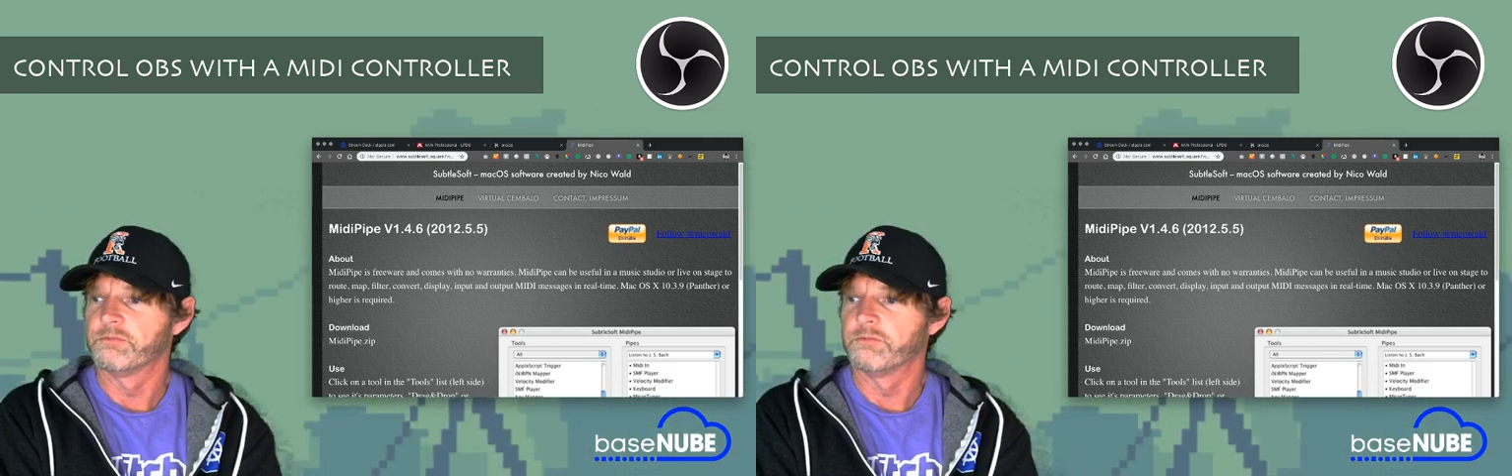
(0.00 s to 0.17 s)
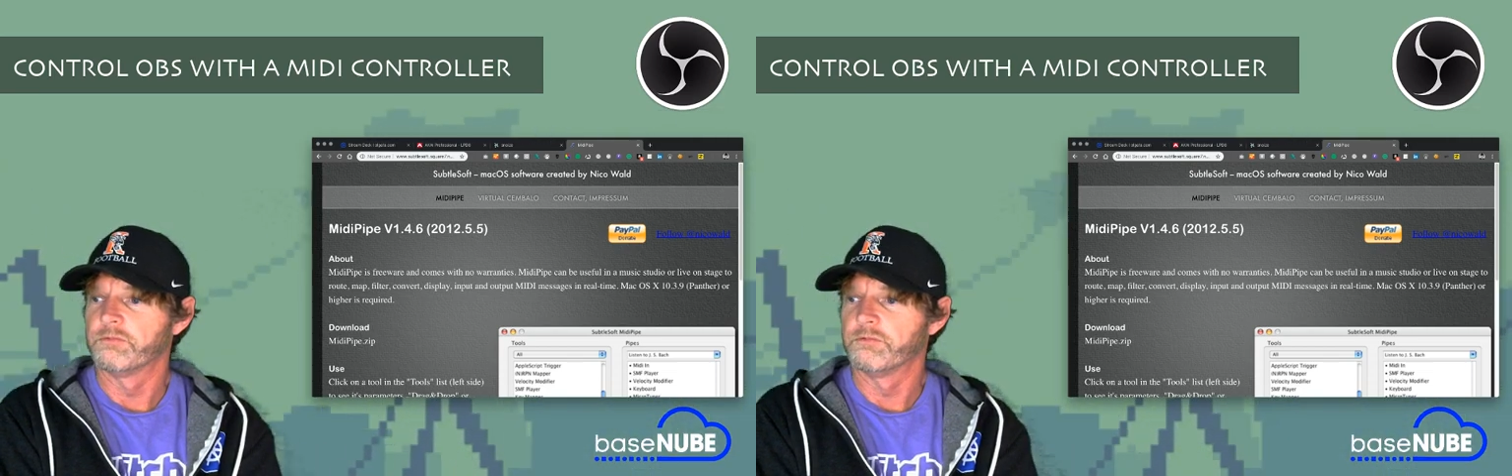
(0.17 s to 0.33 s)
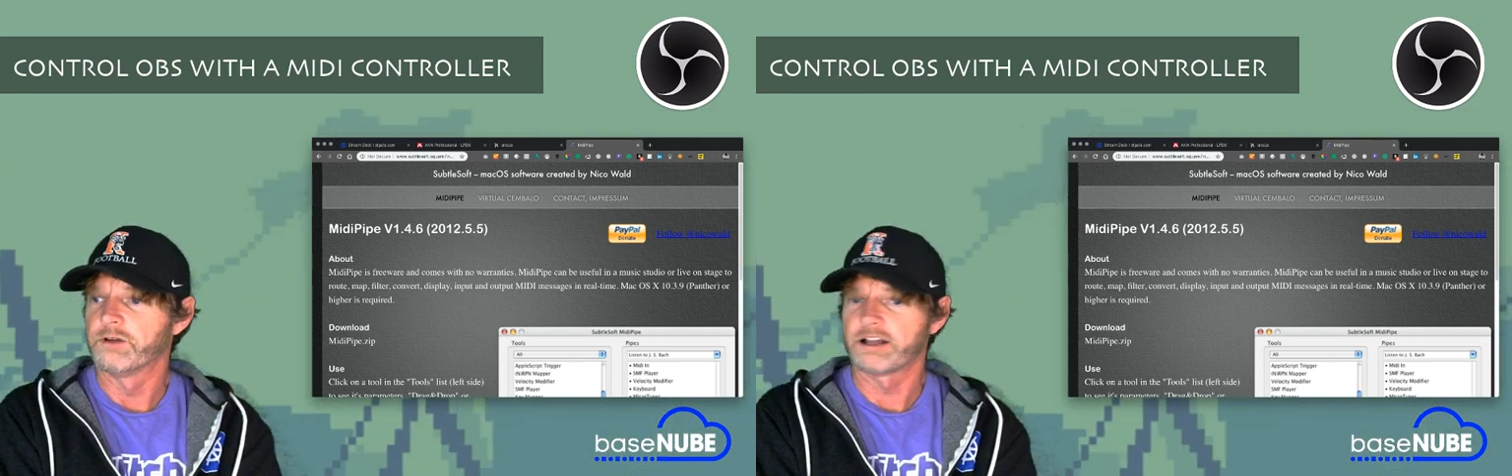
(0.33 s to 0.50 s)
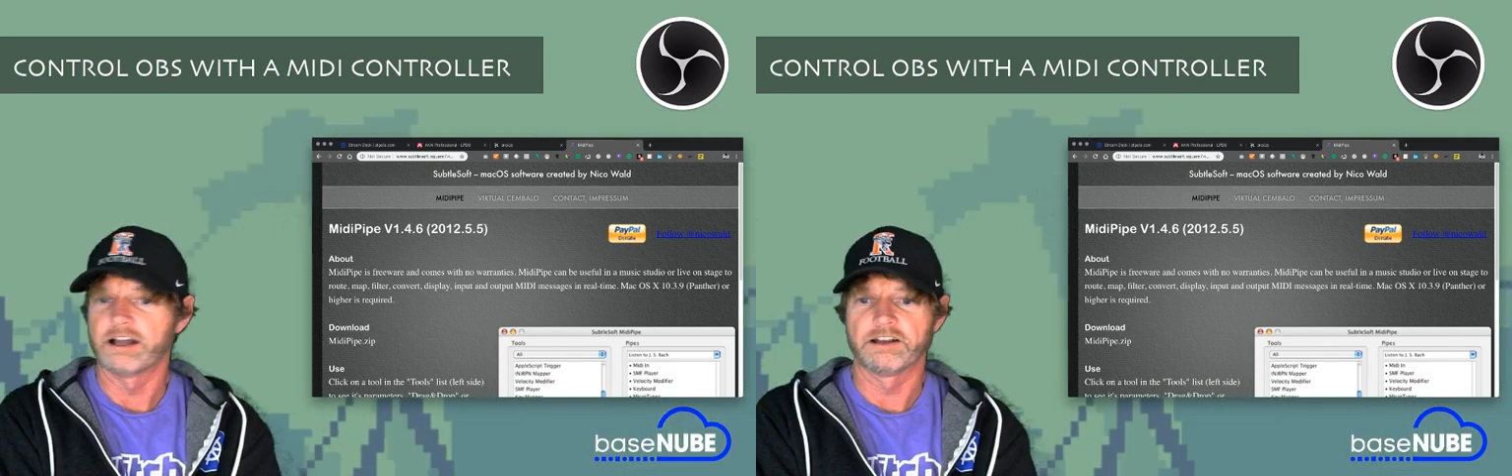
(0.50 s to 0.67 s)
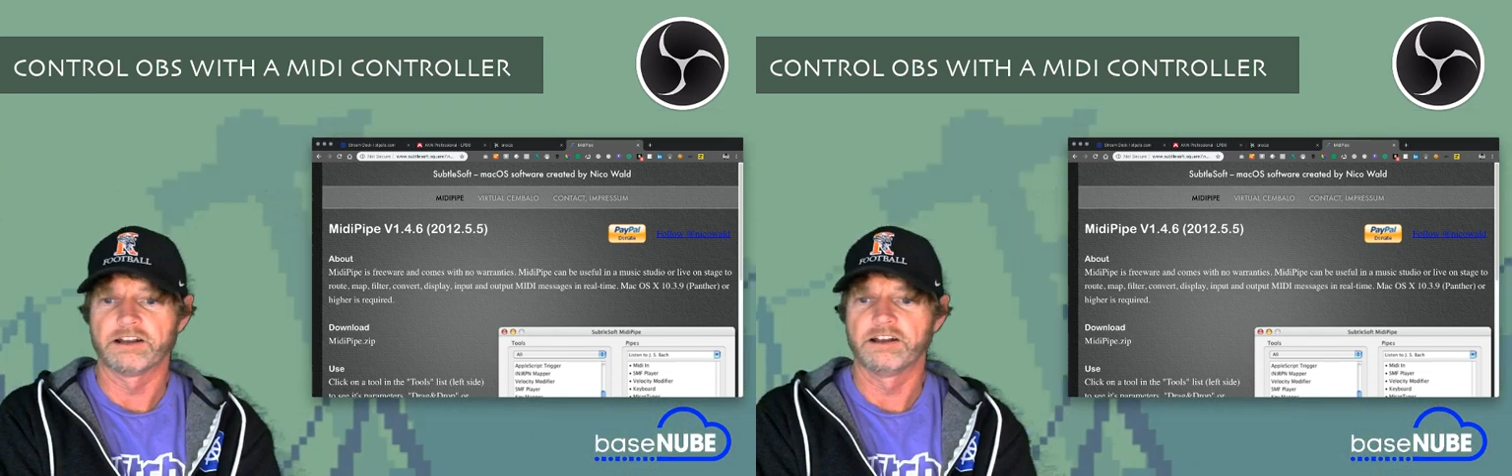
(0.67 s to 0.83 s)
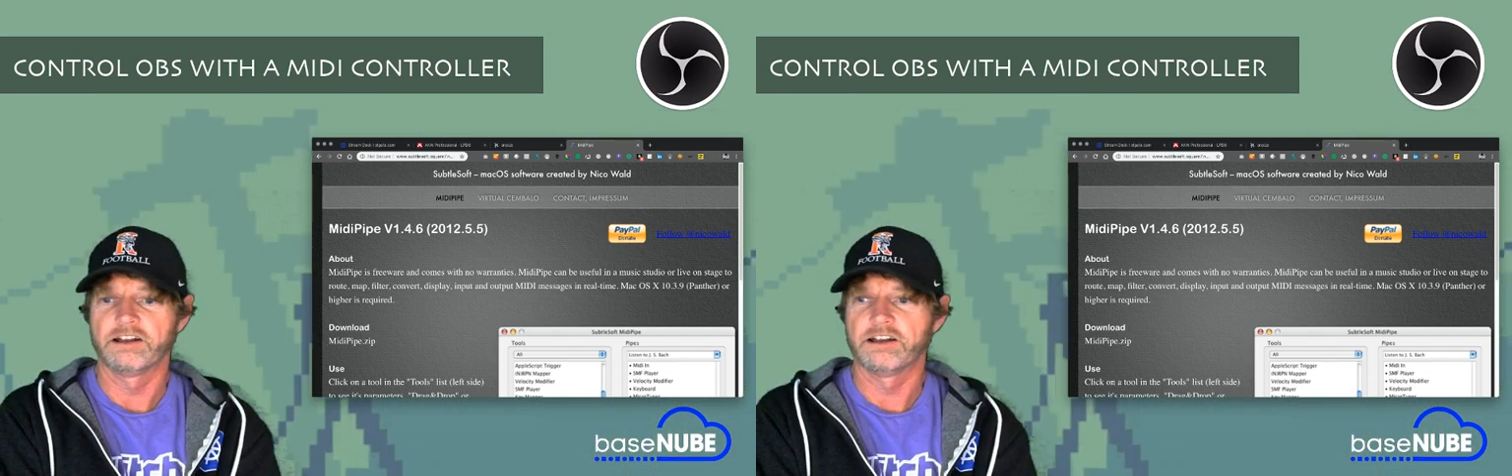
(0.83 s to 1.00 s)
want to kind
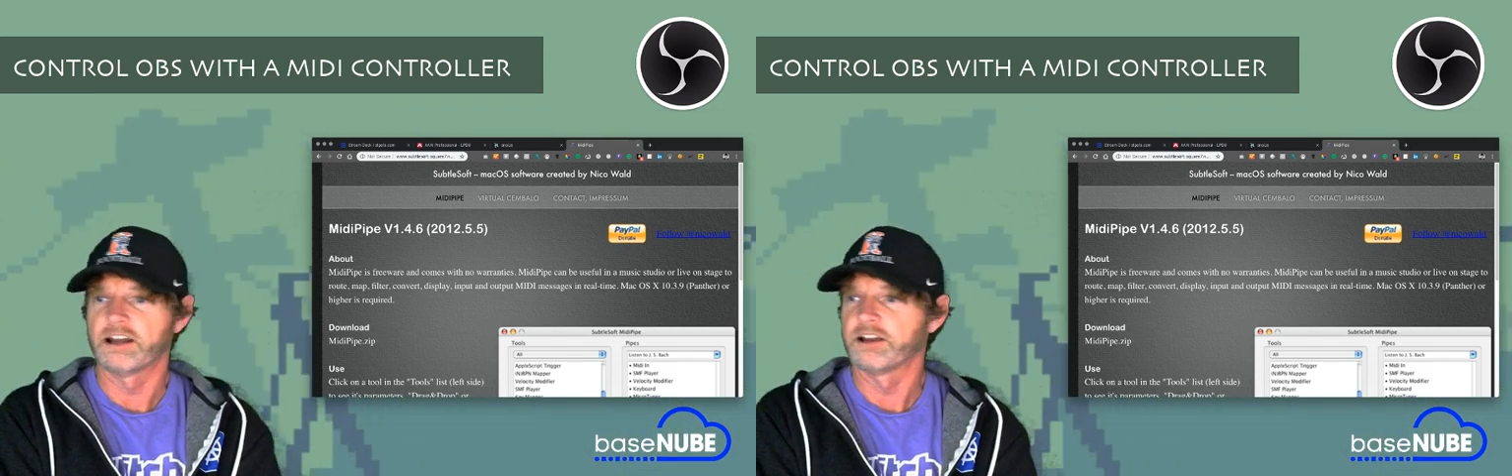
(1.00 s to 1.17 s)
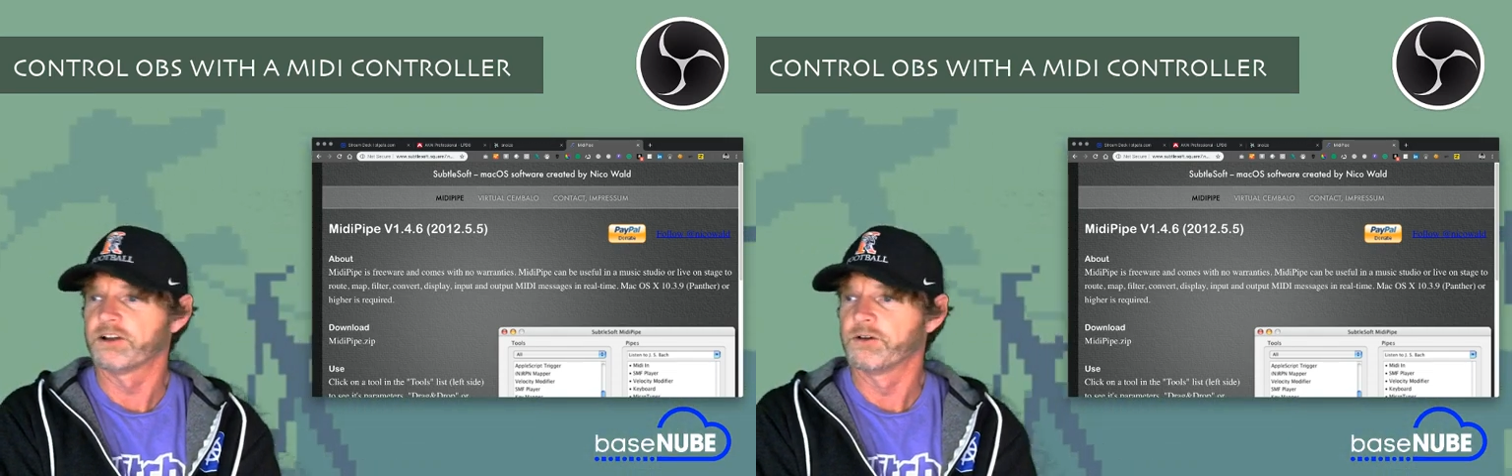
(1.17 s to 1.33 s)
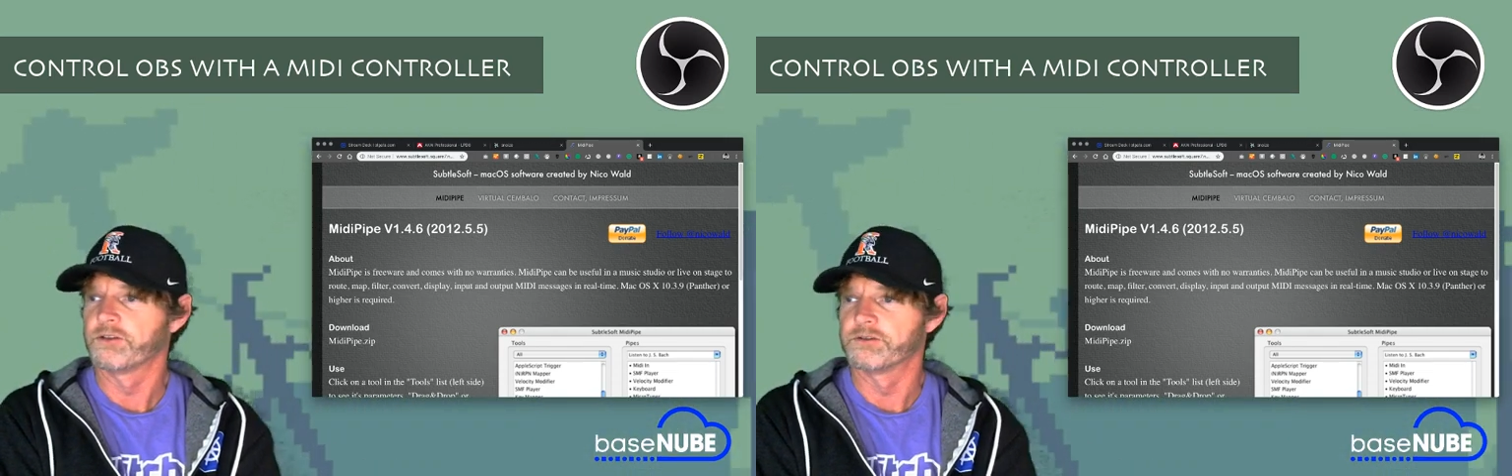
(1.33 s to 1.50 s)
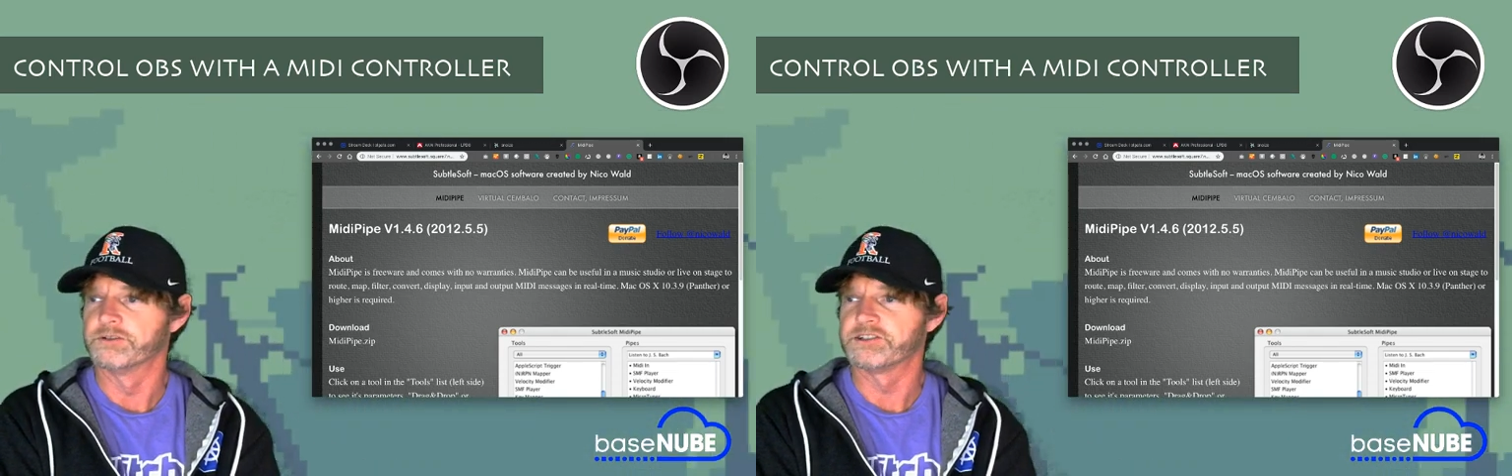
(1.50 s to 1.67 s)
of go through and